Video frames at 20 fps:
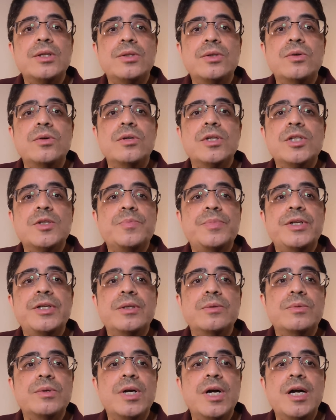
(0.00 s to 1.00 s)
The Holy
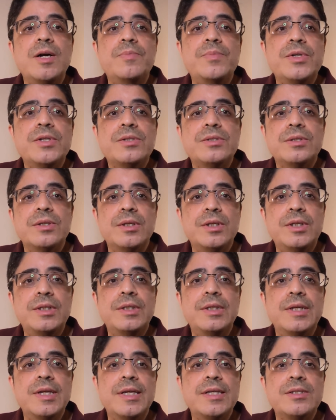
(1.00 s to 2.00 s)
Spirit will help us to
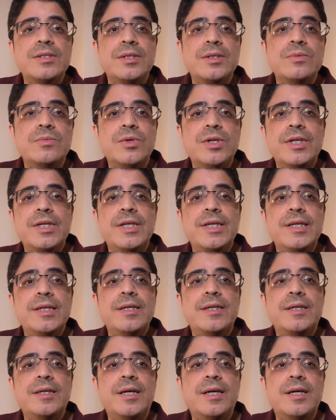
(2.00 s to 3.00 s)
learn the lesson, working
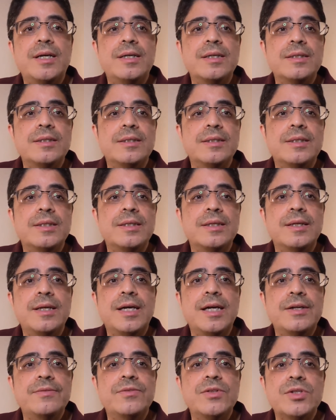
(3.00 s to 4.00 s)
in our heart and
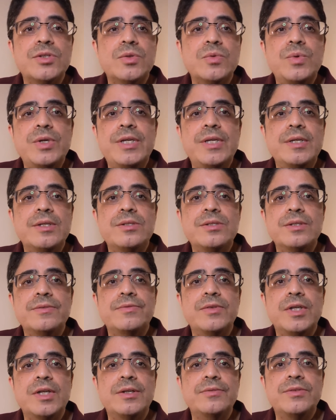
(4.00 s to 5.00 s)
life the sweetness
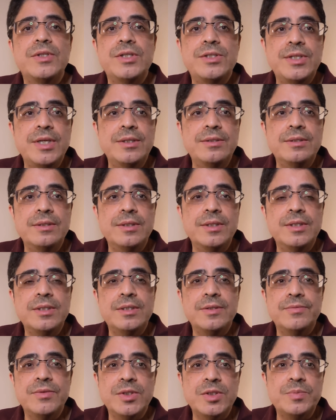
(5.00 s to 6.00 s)
of love, the
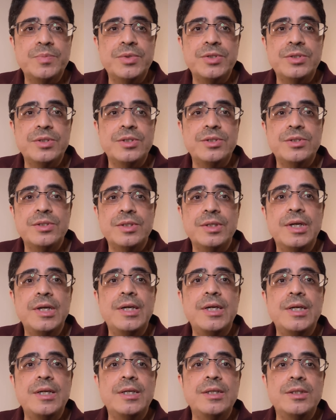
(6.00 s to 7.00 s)
gentleness of disposition,
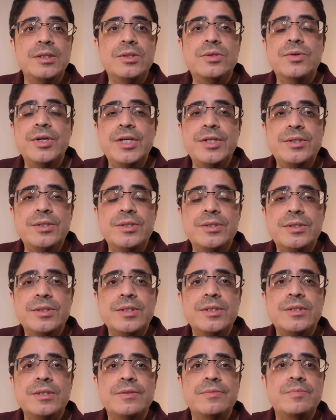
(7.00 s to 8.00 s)
the
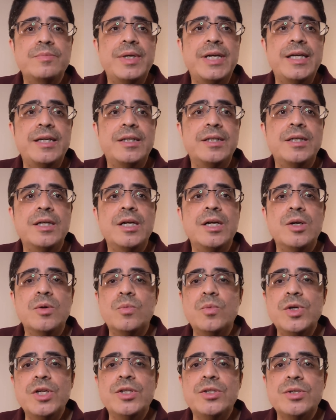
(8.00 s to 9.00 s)
graciousness of manner,
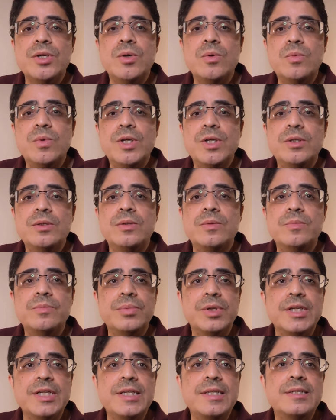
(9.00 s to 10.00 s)
which will
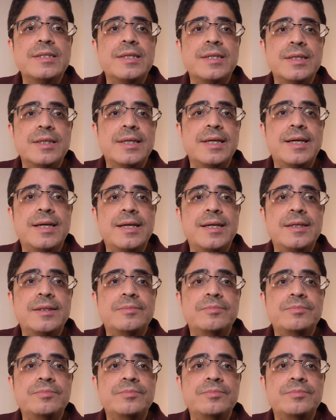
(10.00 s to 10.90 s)
please God